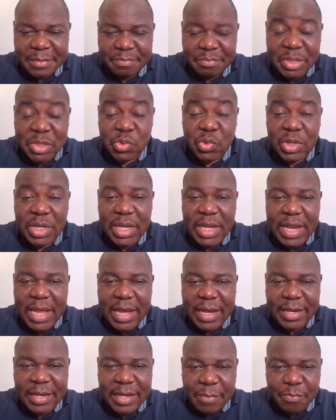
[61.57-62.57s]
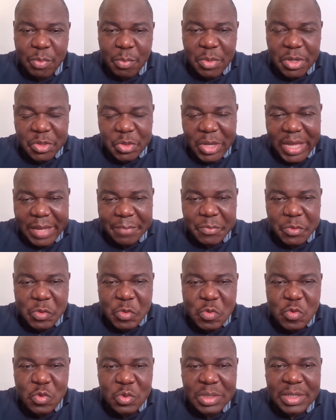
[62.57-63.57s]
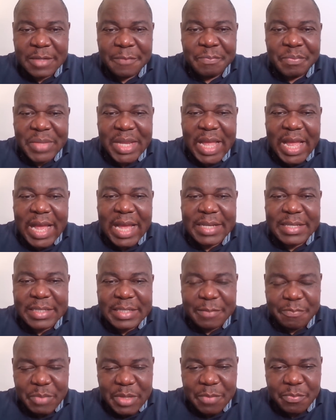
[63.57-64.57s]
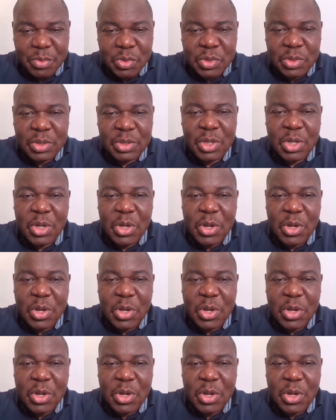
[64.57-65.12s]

between La République du Cameroon and the people